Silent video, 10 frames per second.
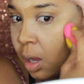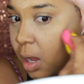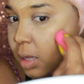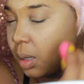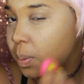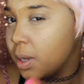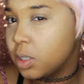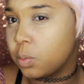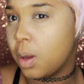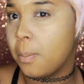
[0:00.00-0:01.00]
it
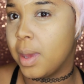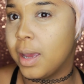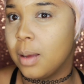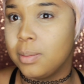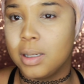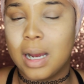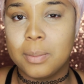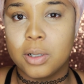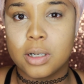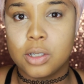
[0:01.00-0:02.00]
depends what makeup look
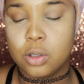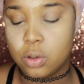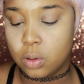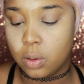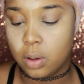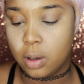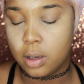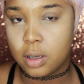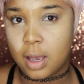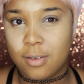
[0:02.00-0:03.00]
I'm going to do.
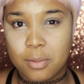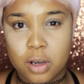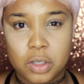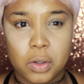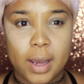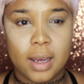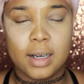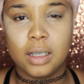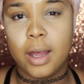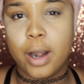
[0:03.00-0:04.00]
If I'm going to do like a
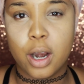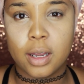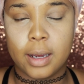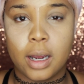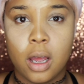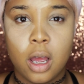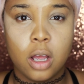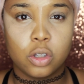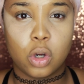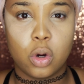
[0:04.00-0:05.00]
glitter, like
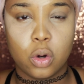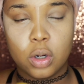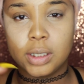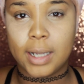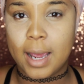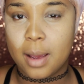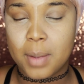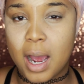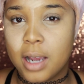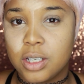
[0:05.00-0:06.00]
total glam
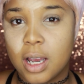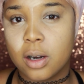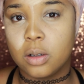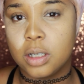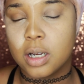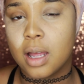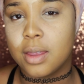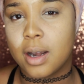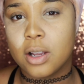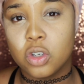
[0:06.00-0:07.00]
eyeshadow look,
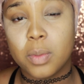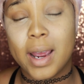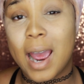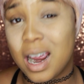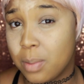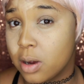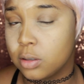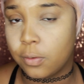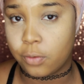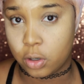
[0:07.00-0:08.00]
then I do my
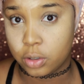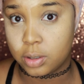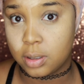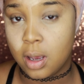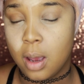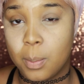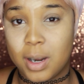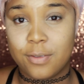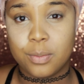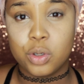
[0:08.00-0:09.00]
eyebrows first.
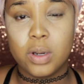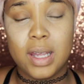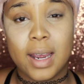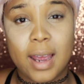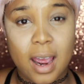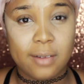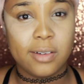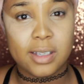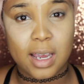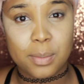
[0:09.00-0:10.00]
But if I'm doing like an
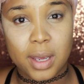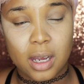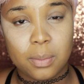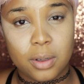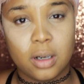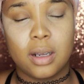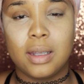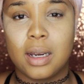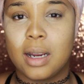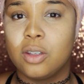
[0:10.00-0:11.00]
everyday makeup look,
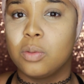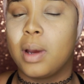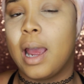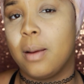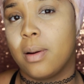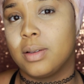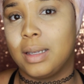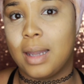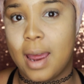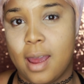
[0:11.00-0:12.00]
then I do my eyebrows
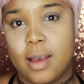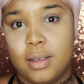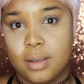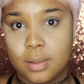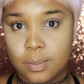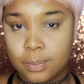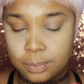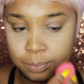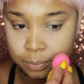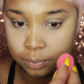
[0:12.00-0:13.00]
last.
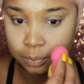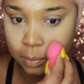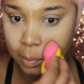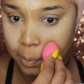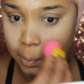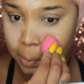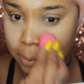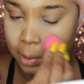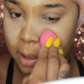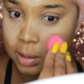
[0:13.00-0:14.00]

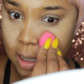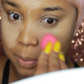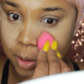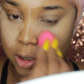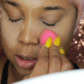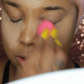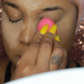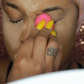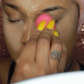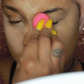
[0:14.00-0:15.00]
It's up to you
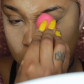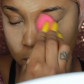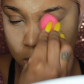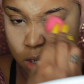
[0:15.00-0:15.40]
guys.